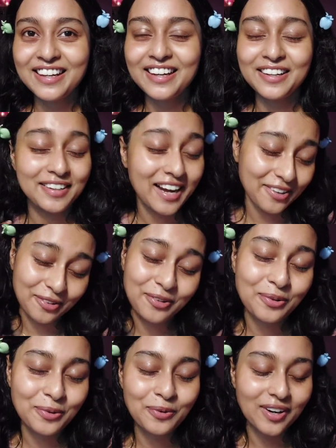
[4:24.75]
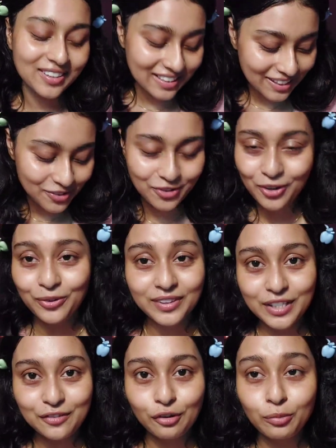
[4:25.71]
uh, I don't know what is wrong with
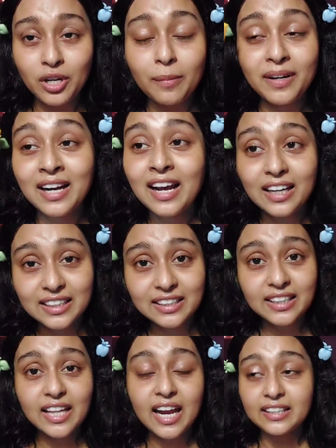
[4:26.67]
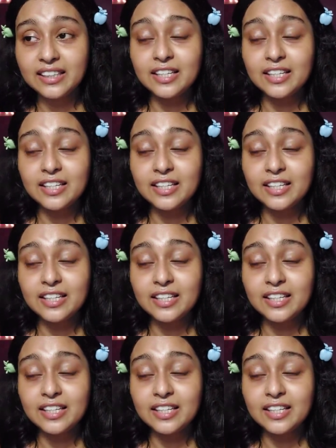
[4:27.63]
this formula, but other than that,